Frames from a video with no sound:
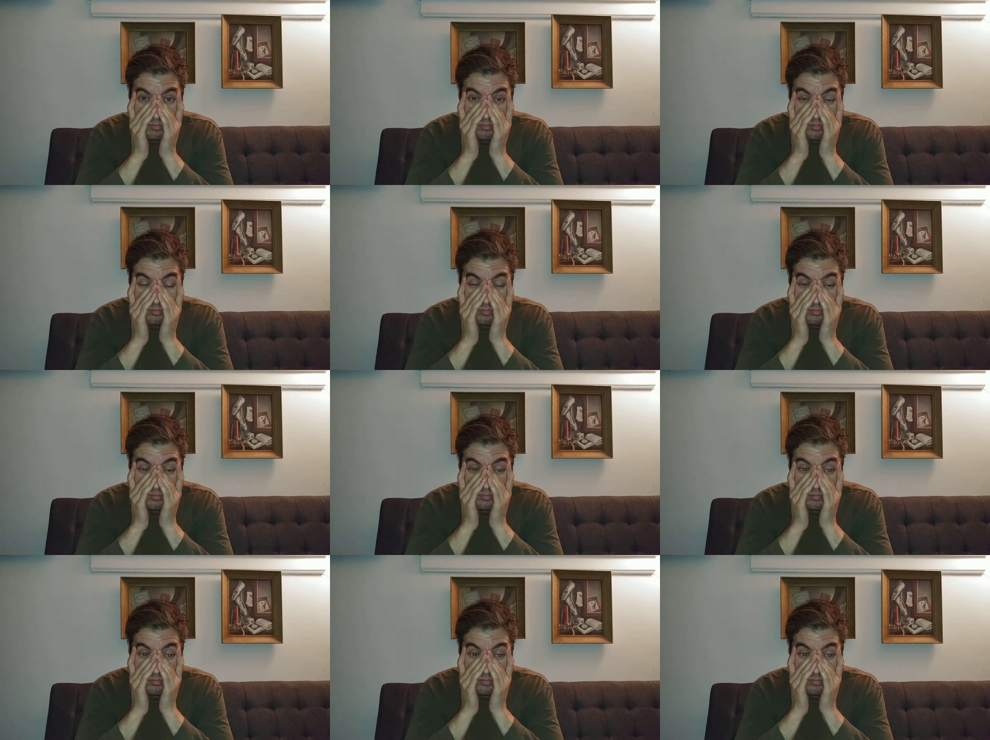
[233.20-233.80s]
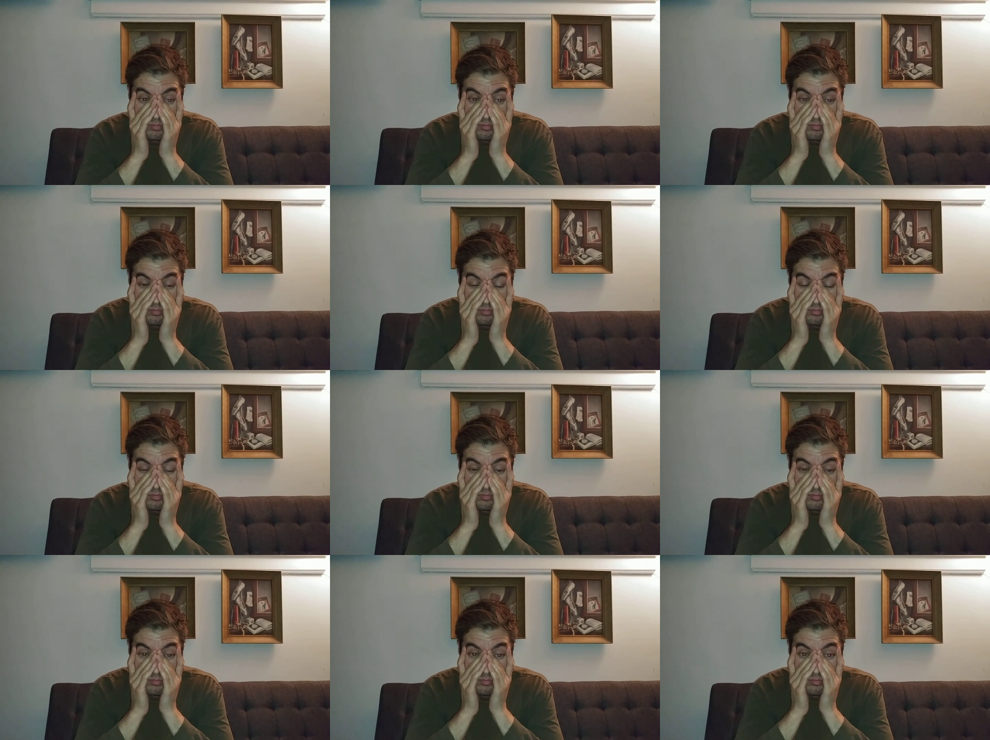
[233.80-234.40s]

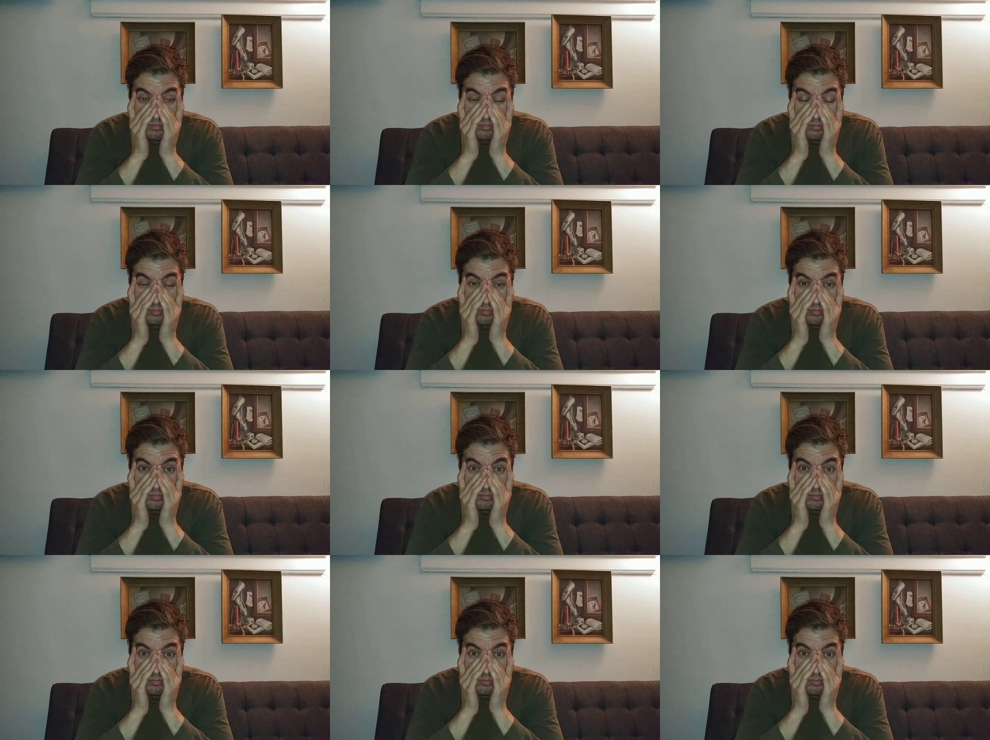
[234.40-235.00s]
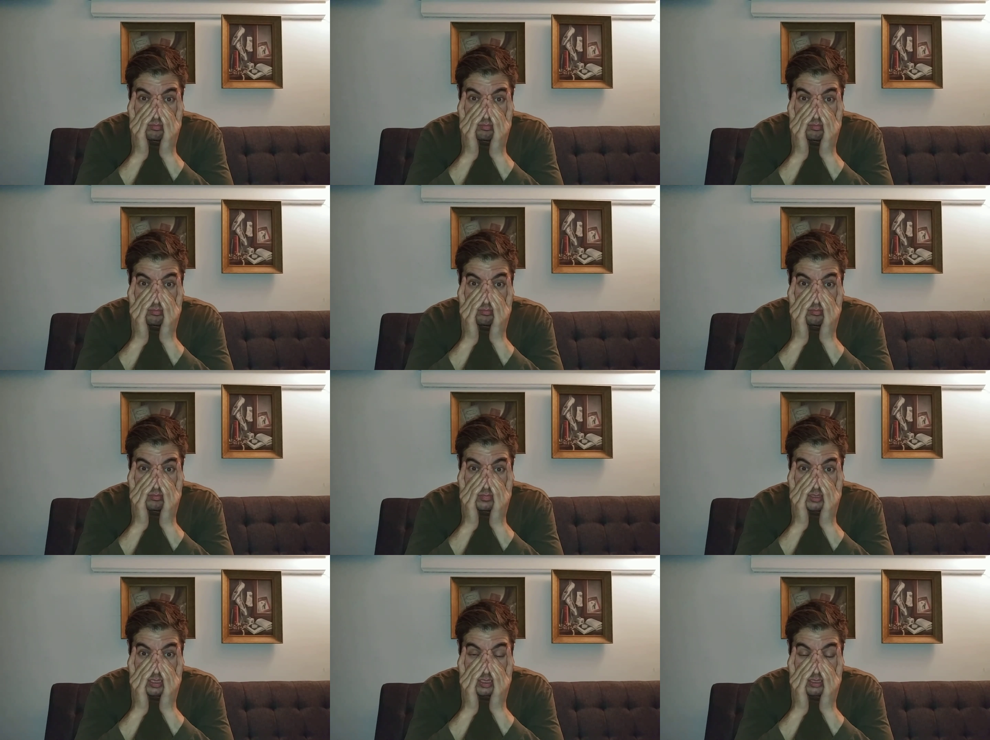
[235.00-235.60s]

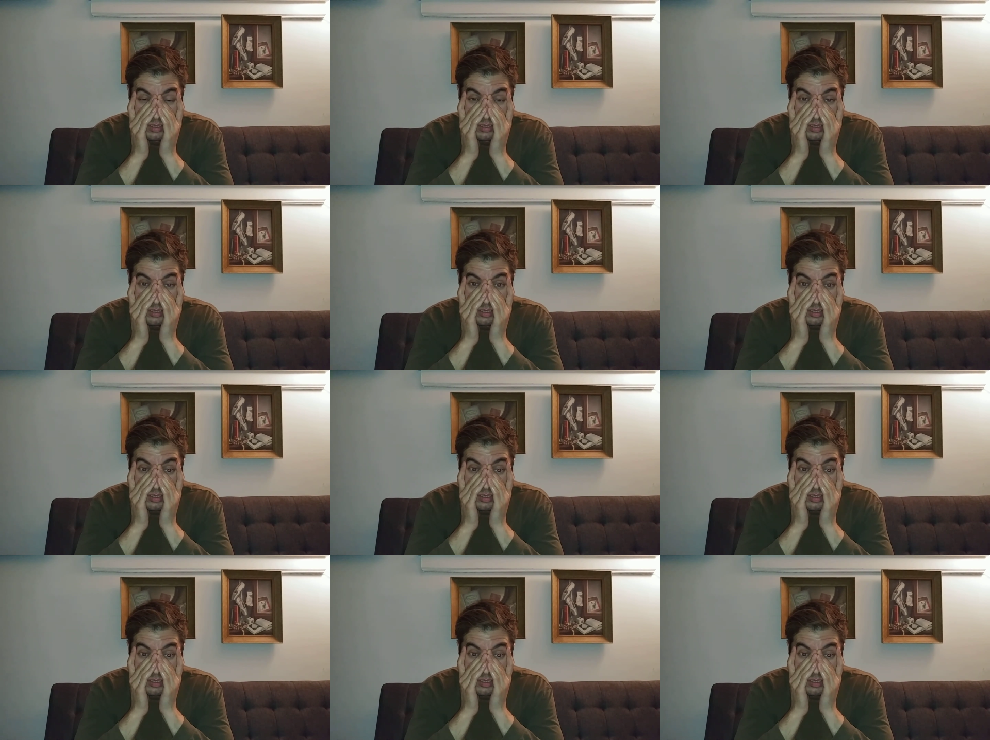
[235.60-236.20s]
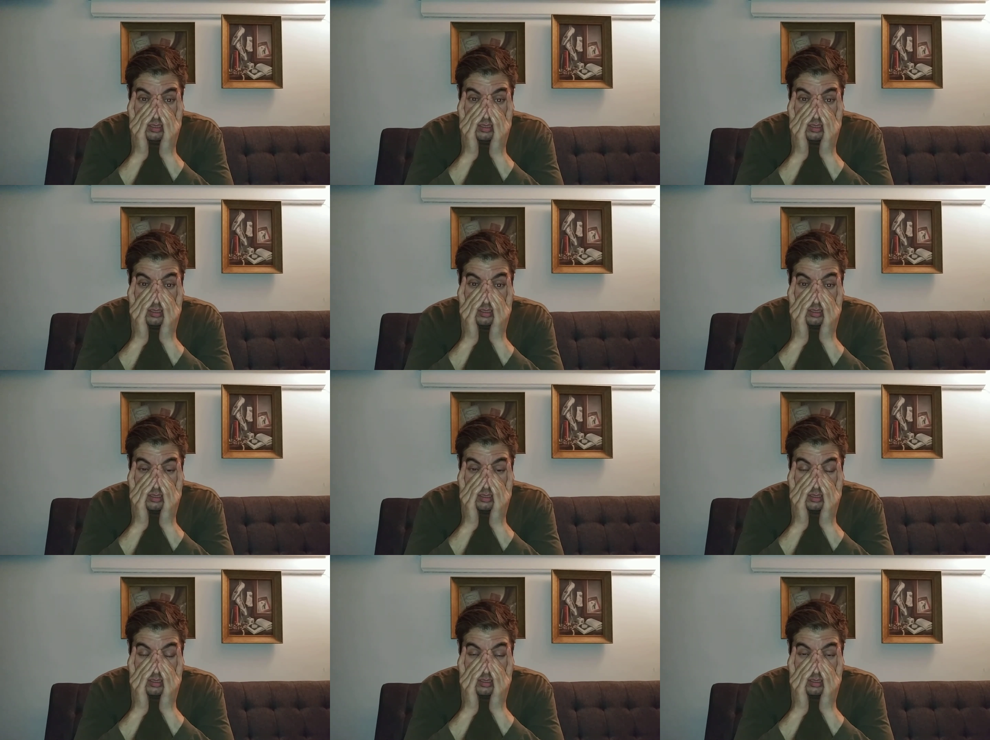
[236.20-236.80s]

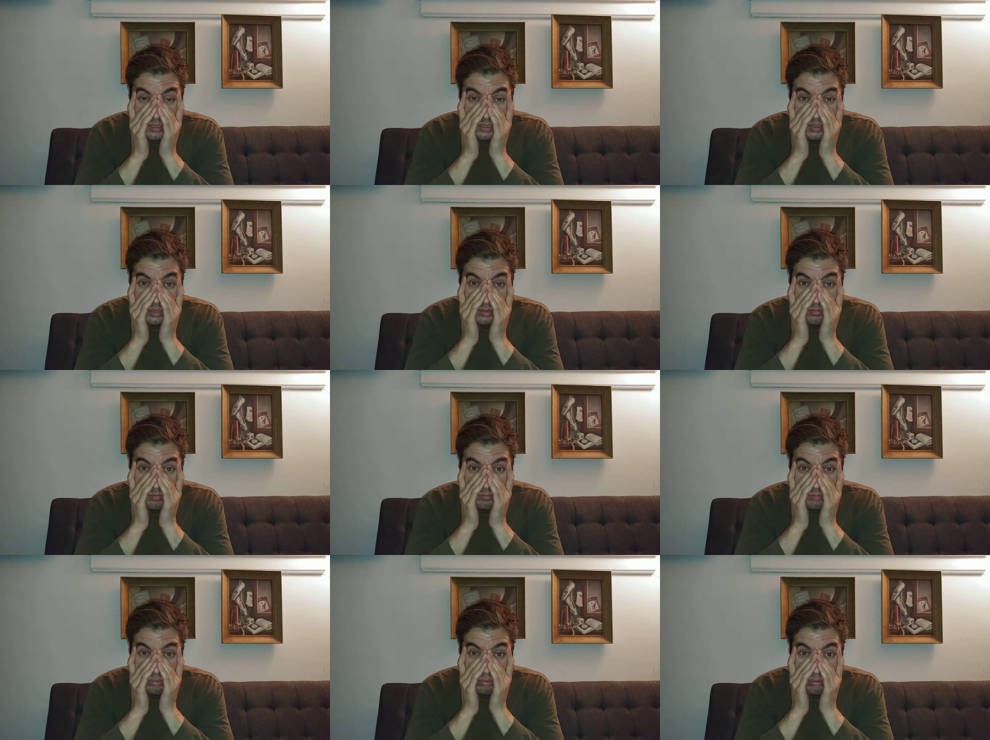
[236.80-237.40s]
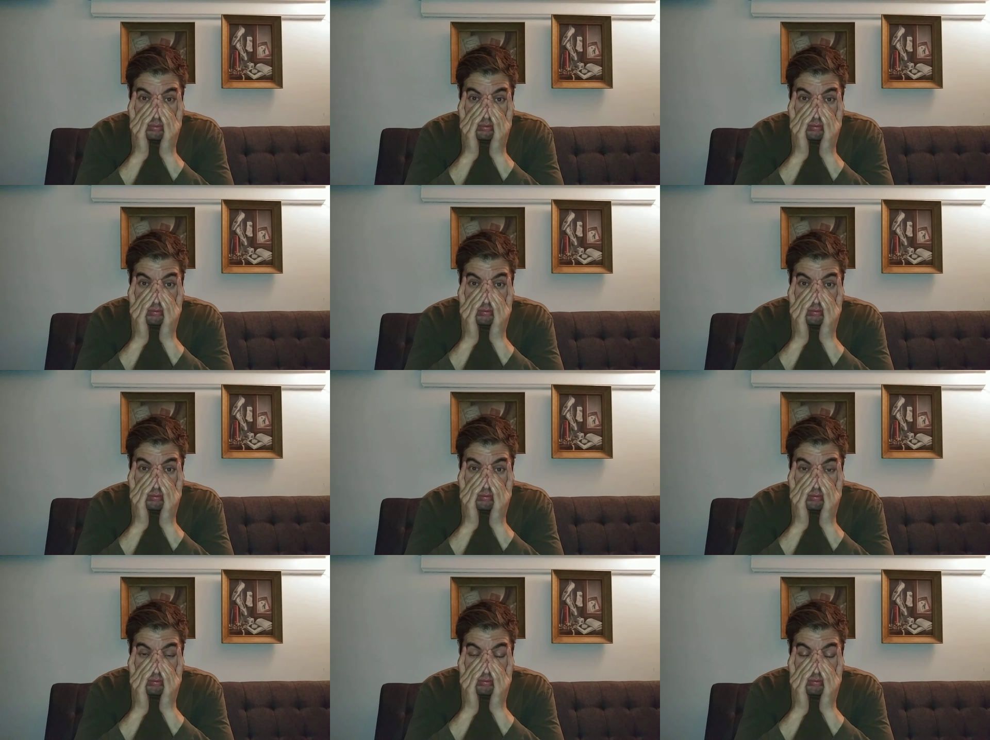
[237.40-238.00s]

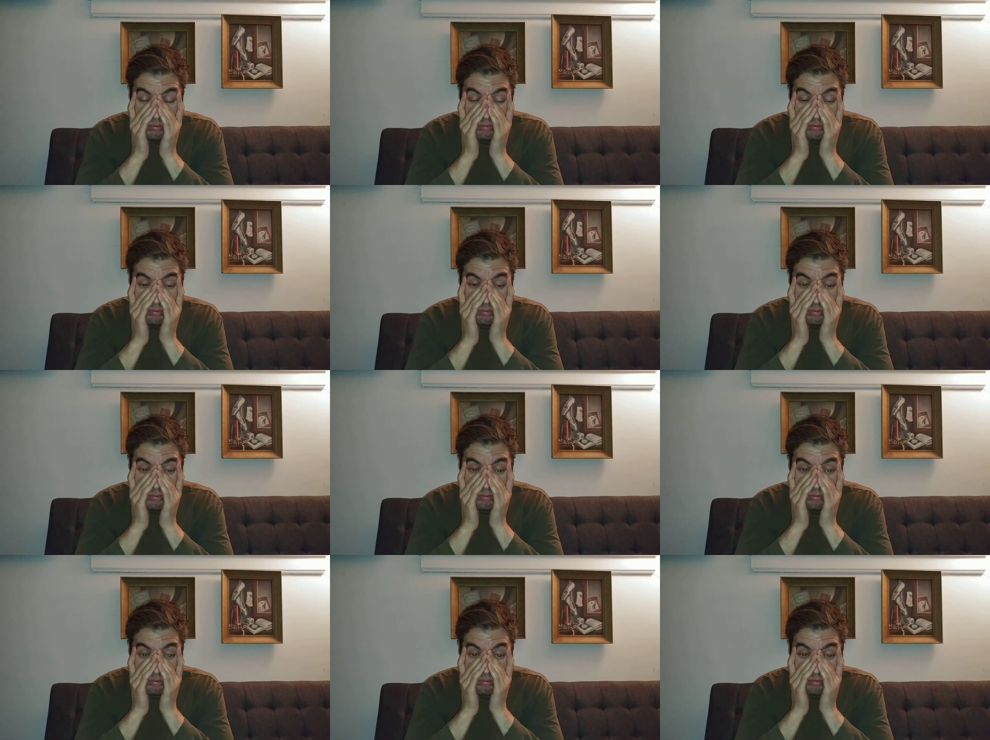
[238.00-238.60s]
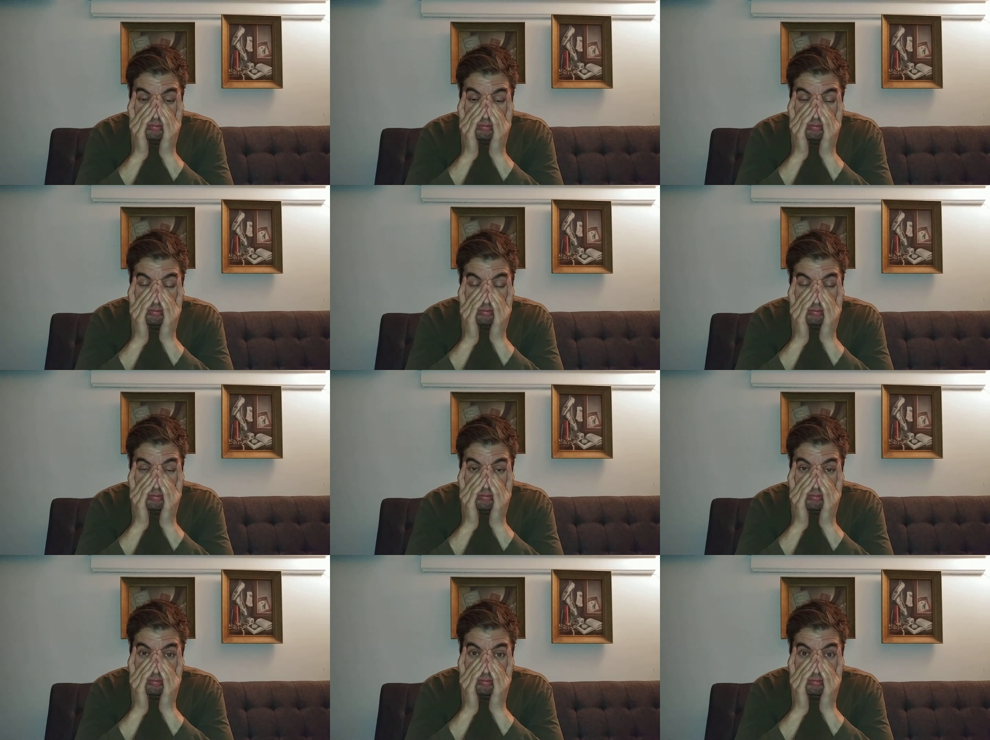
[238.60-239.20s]

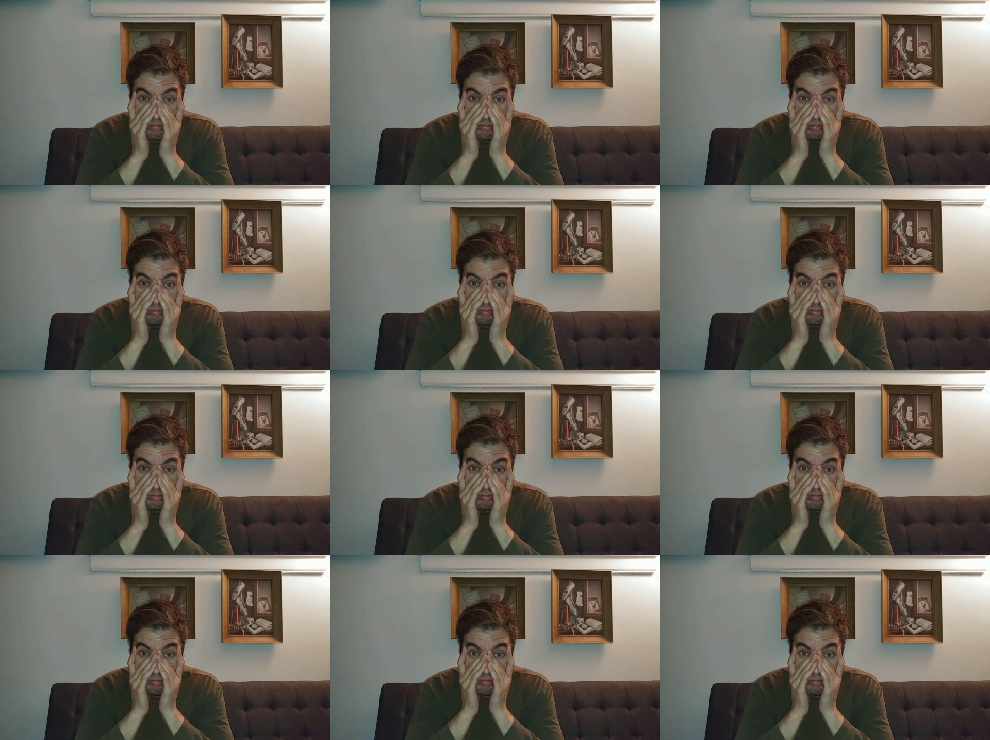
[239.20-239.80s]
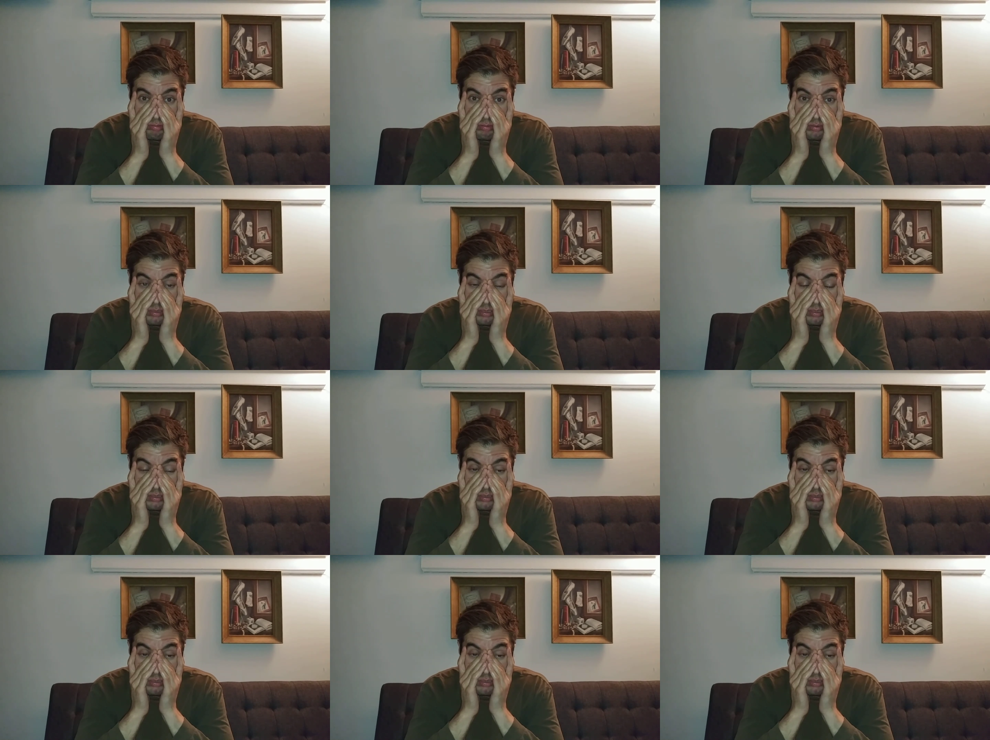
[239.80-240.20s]
Nothing is said.